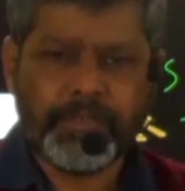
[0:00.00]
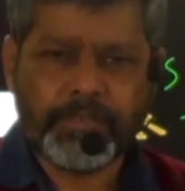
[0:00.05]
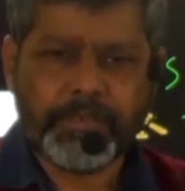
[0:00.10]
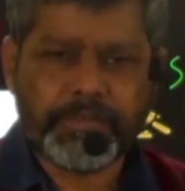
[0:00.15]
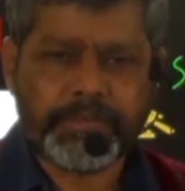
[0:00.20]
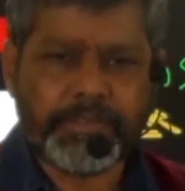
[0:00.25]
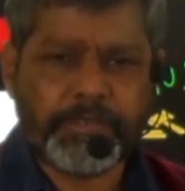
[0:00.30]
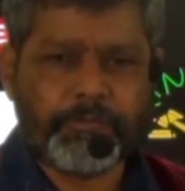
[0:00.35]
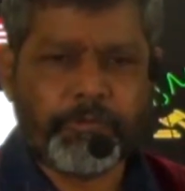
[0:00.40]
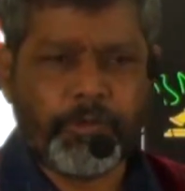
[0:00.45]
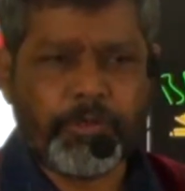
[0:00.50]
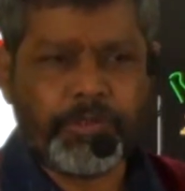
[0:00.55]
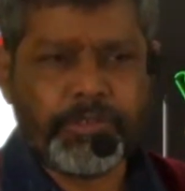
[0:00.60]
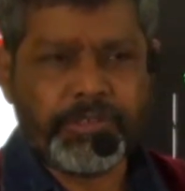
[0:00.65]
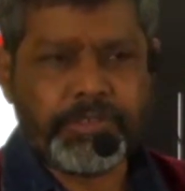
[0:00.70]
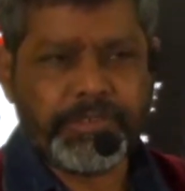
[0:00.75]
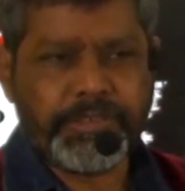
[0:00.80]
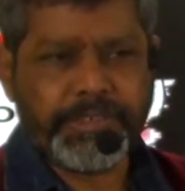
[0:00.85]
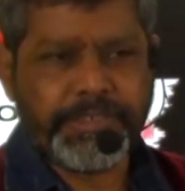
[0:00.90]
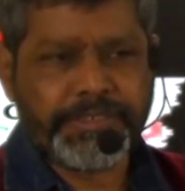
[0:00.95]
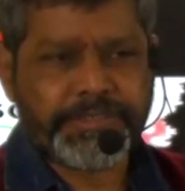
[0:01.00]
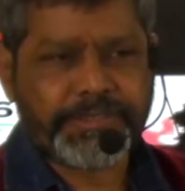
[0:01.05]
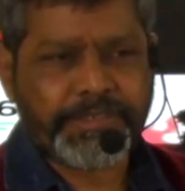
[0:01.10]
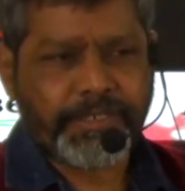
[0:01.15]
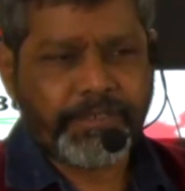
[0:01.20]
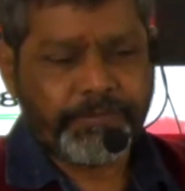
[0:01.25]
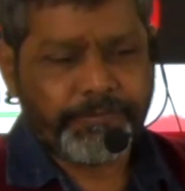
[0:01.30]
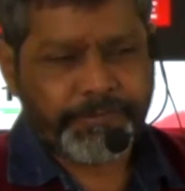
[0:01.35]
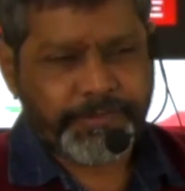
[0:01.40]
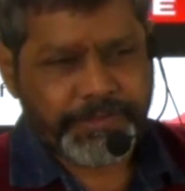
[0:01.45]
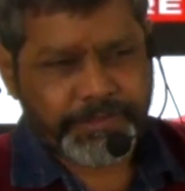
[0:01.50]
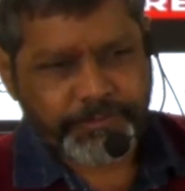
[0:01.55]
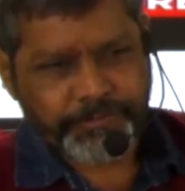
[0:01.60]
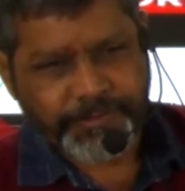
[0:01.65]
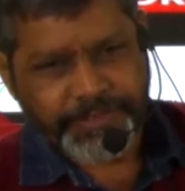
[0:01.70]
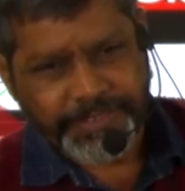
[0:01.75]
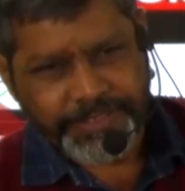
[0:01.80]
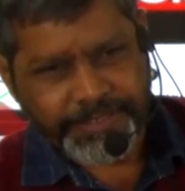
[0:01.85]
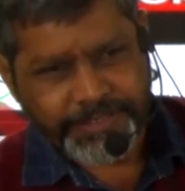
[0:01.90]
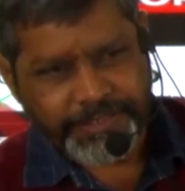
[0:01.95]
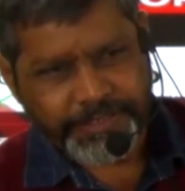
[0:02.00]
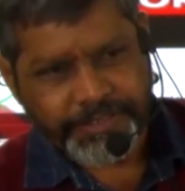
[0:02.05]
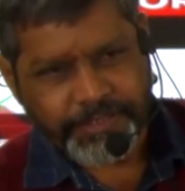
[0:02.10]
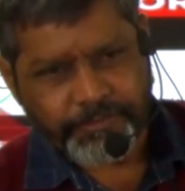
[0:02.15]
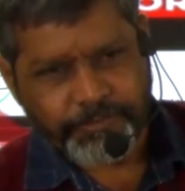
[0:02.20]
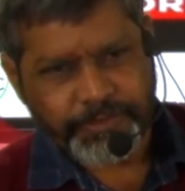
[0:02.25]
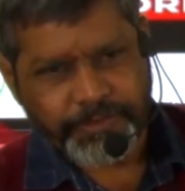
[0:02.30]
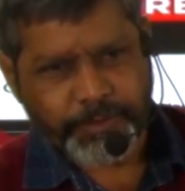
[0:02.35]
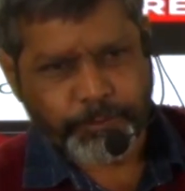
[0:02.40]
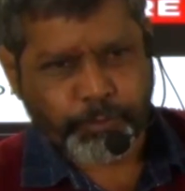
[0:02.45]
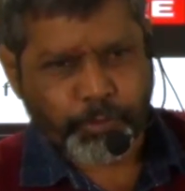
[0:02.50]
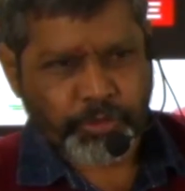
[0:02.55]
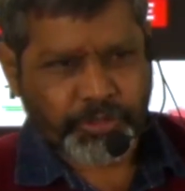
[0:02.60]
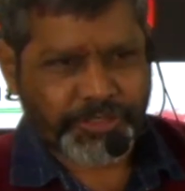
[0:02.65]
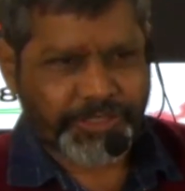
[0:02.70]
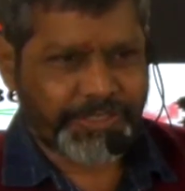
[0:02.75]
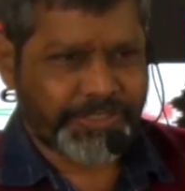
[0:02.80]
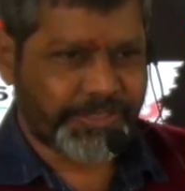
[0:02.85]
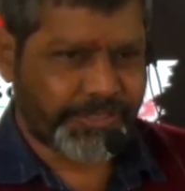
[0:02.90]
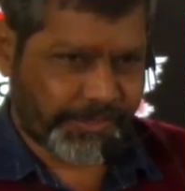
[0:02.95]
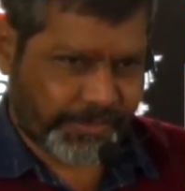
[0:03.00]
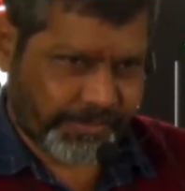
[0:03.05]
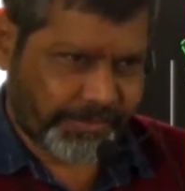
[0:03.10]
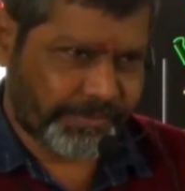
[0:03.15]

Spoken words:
The word itself is very clear when the procedure,